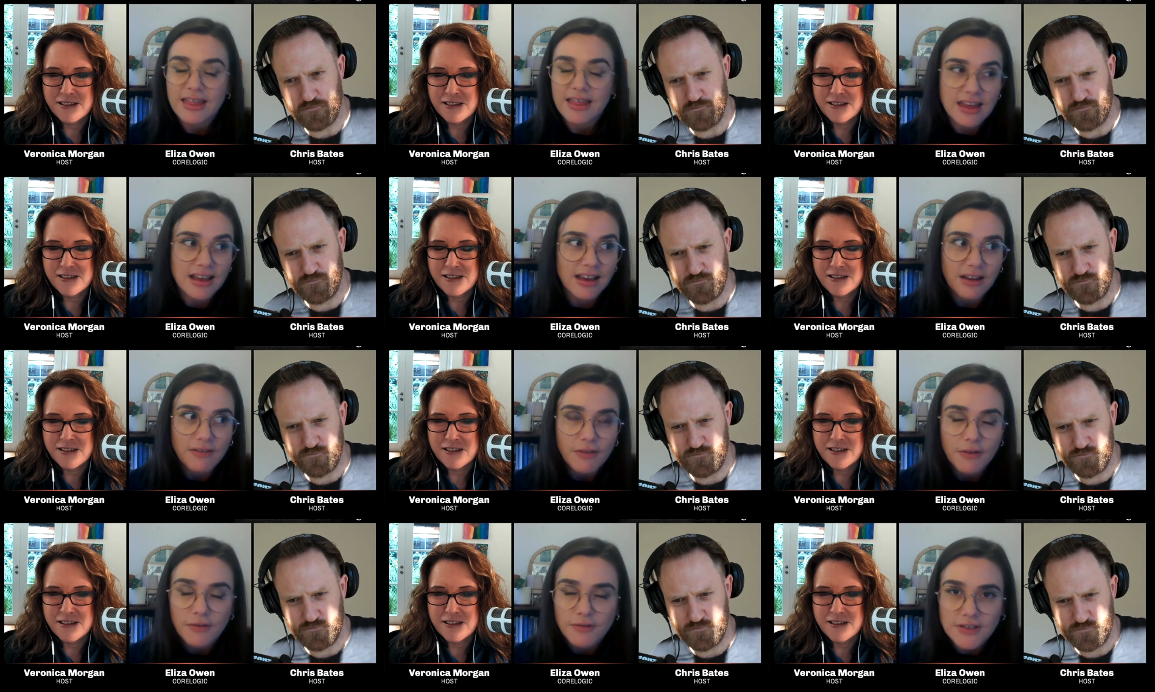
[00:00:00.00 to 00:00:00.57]
Speaker 1: that I
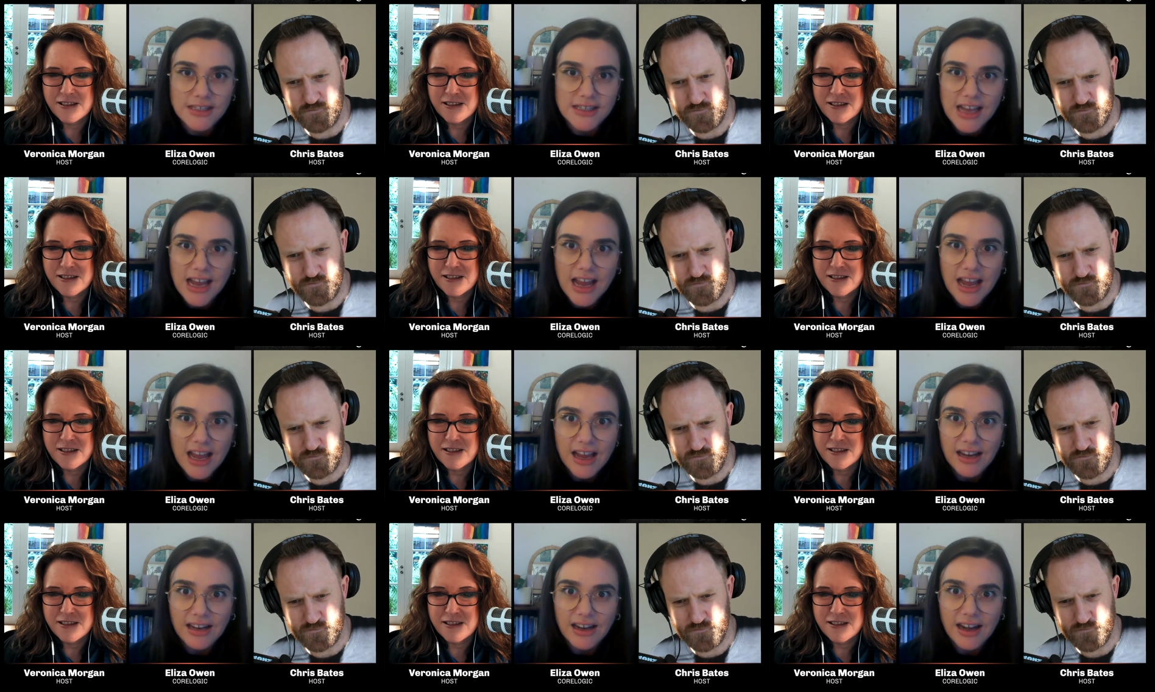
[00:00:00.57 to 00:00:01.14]
think I've ever
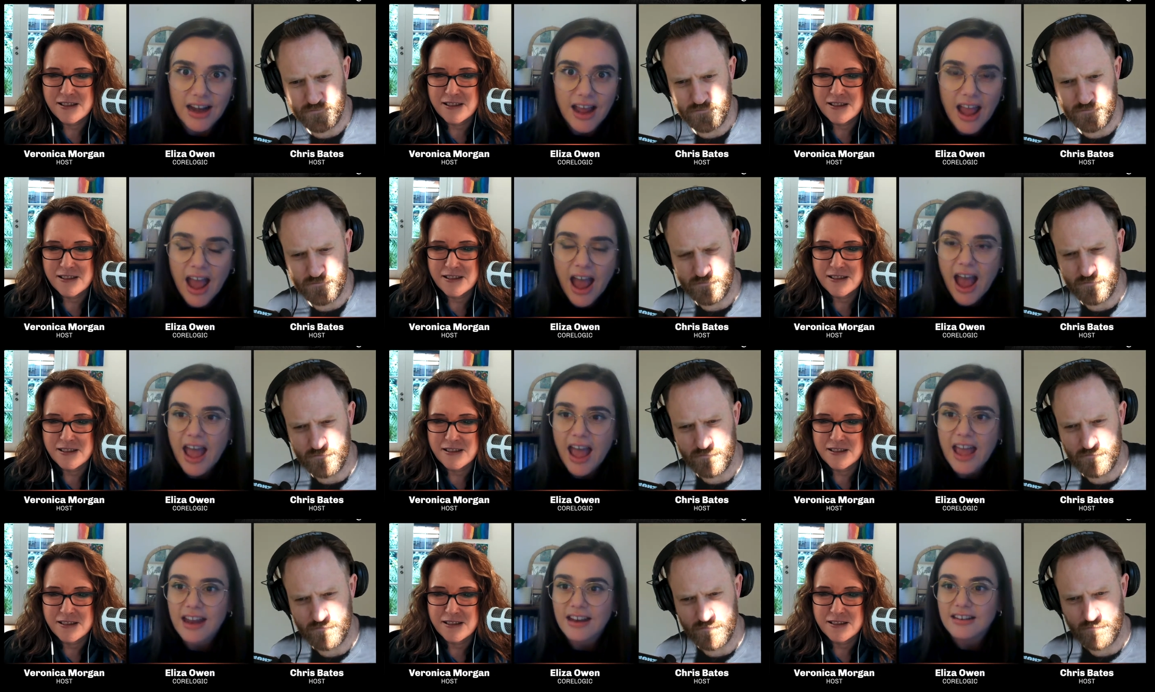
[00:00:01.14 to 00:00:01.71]
seen,
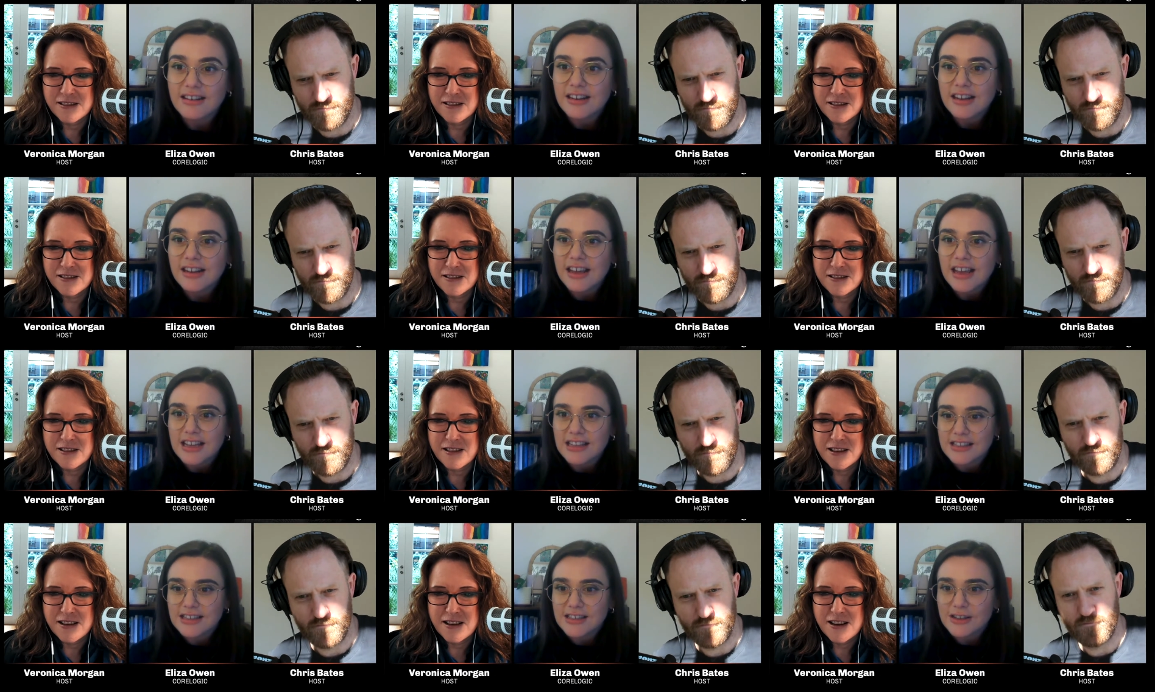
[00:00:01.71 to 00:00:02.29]
and
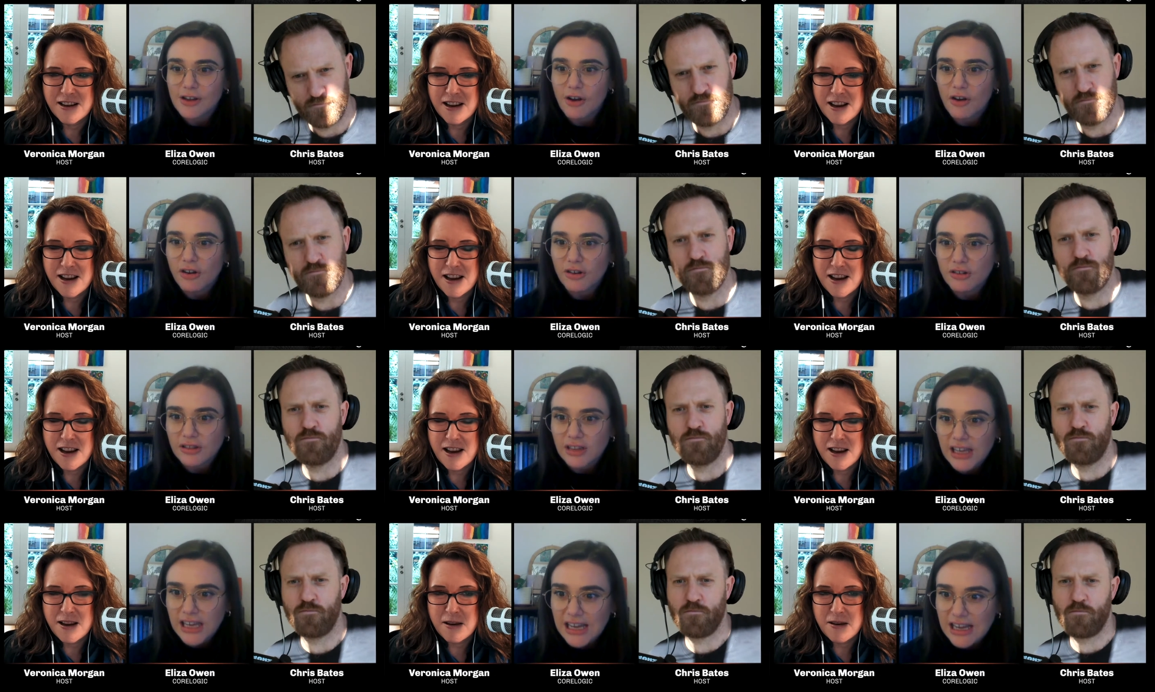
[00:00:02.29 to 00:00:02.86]
it's
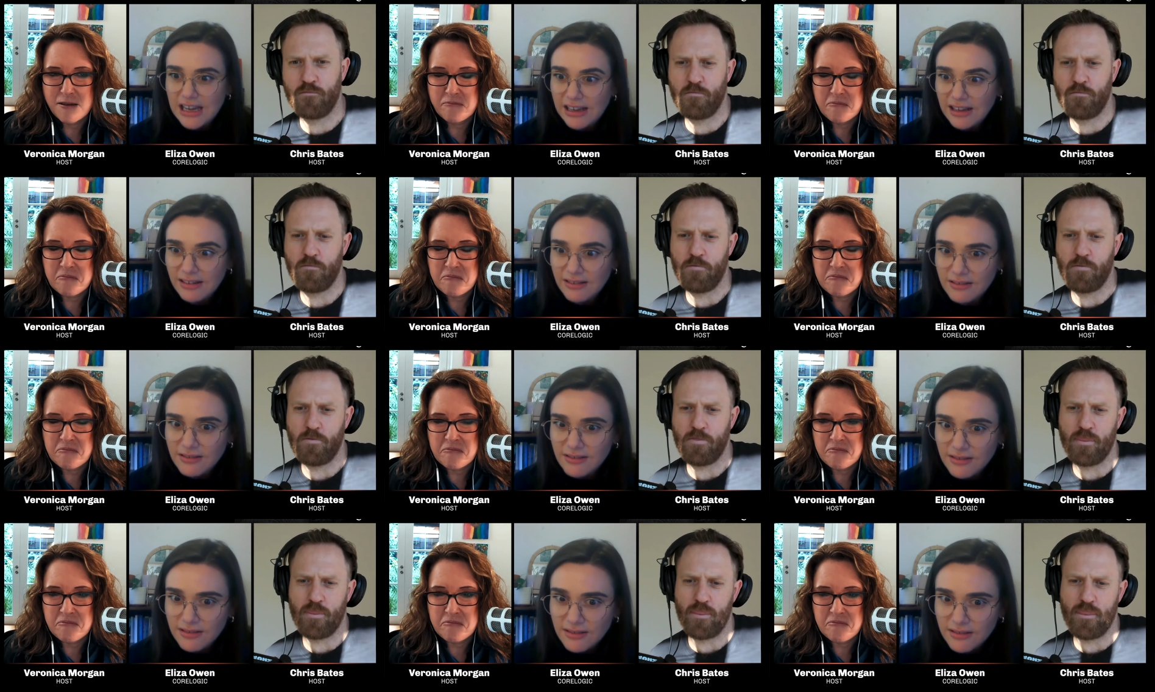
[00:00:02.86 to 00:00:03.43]

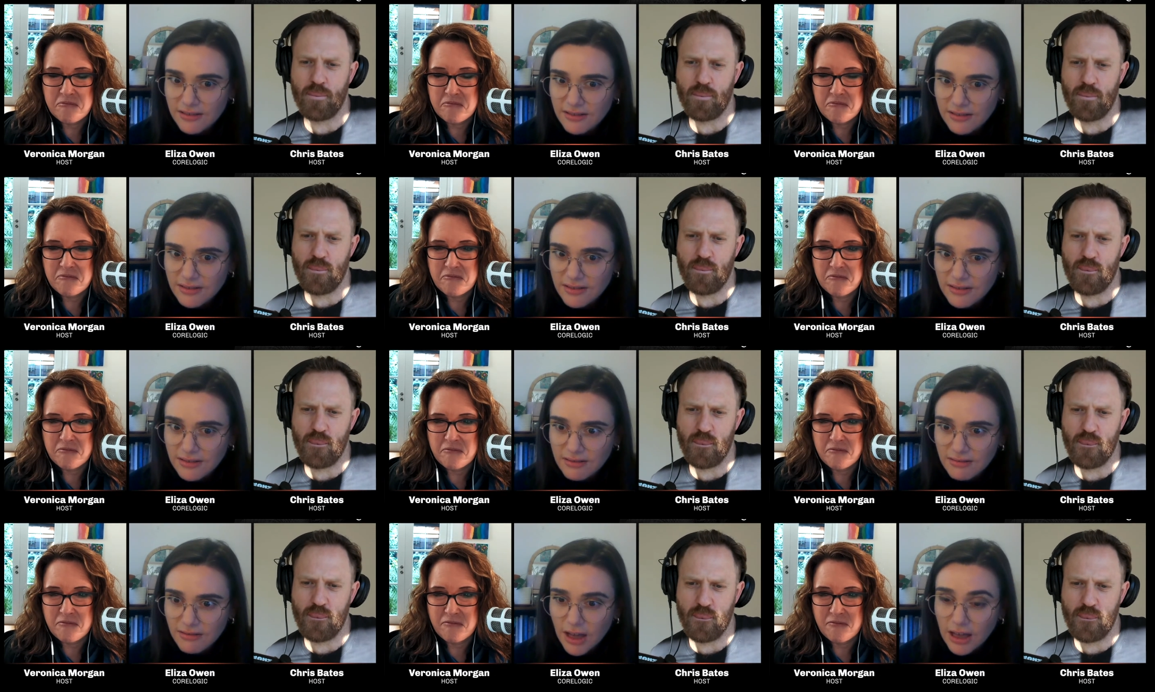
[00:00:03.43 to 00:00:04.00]
only
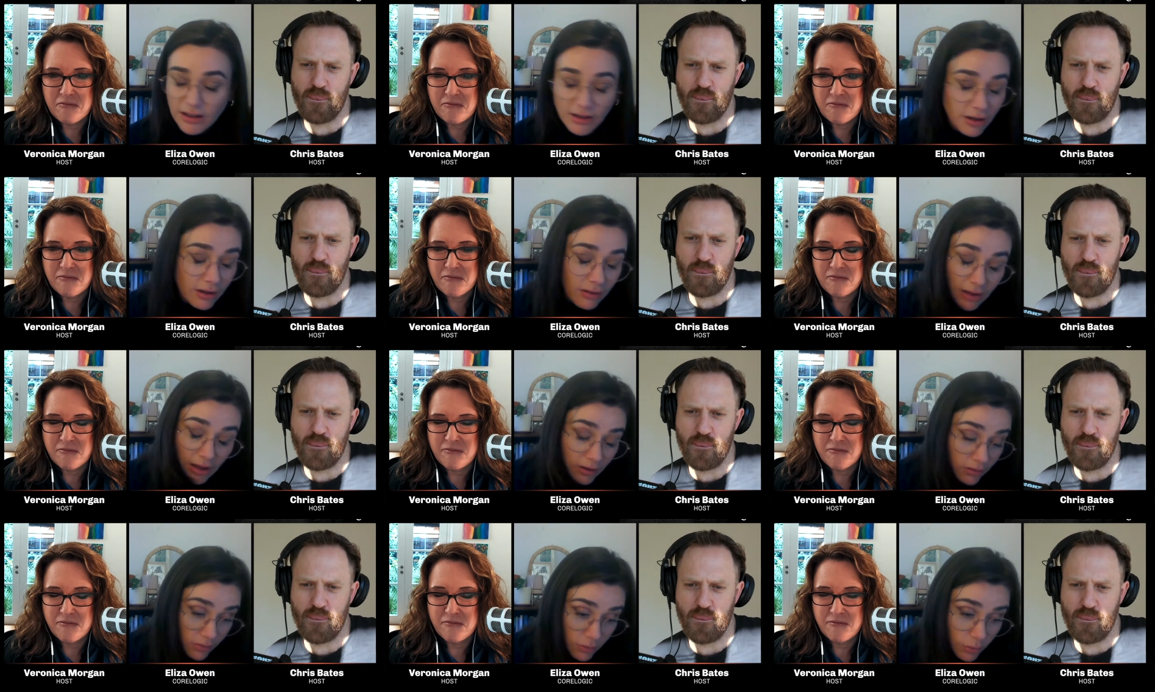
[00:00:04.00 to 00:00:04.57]
it,
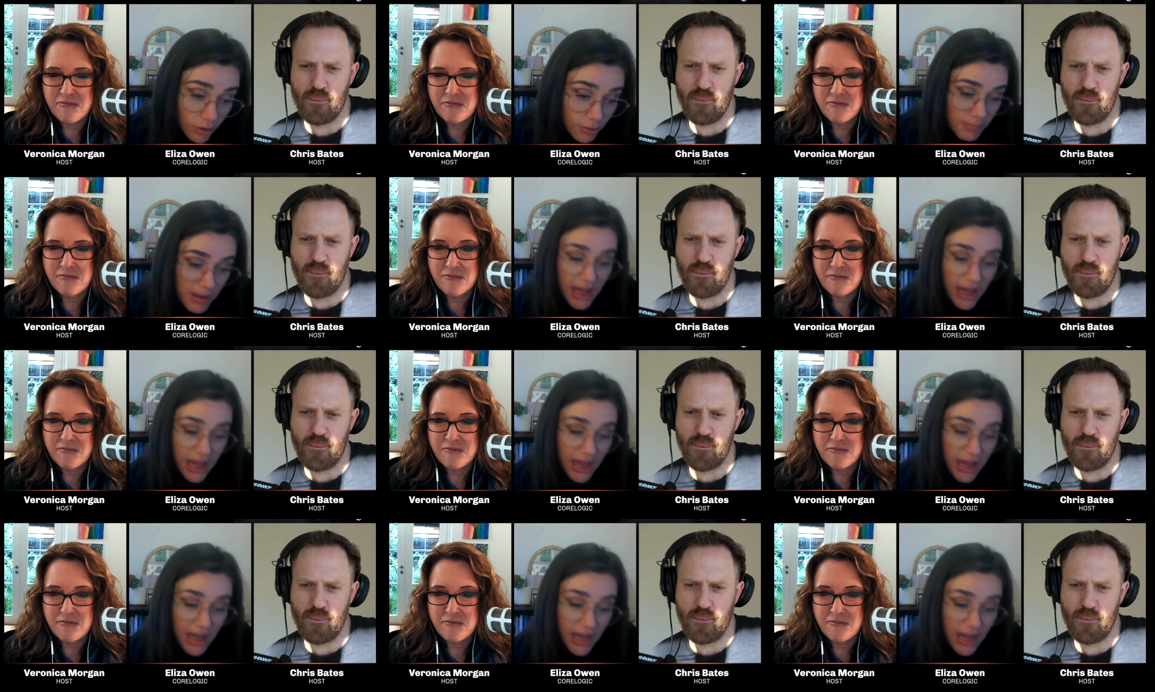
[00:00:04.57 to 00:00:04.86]
it